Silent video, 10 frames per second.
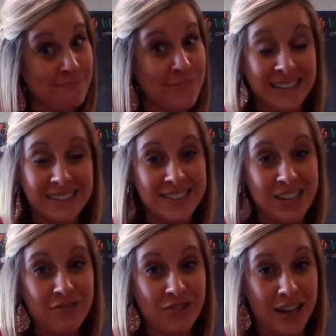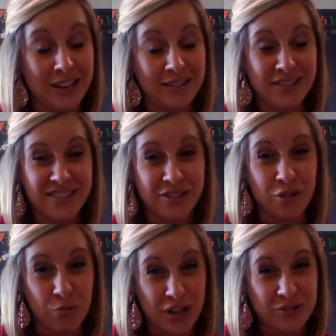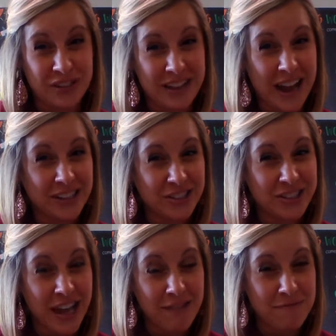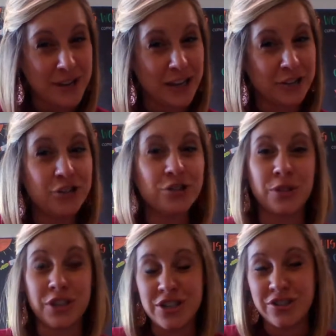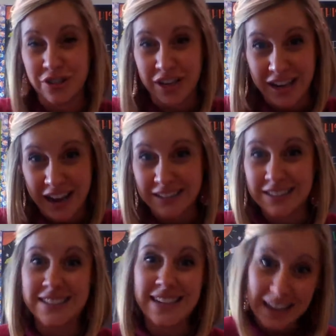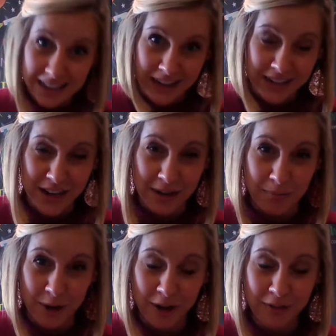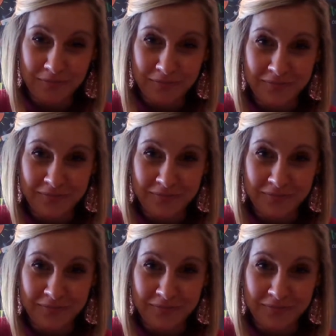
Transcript: It's a tough one. The ones with nines are tough because you're switching to the next decade number.